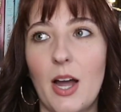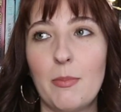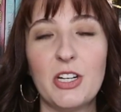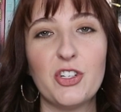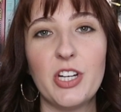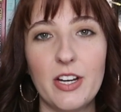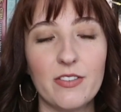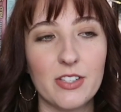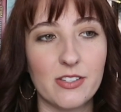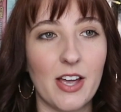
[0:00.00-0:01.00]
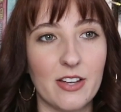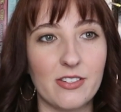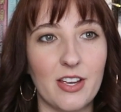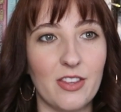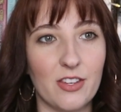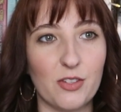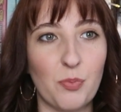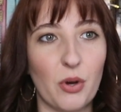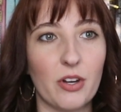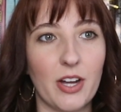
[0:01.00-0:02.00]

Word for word: I mean, she even says in this book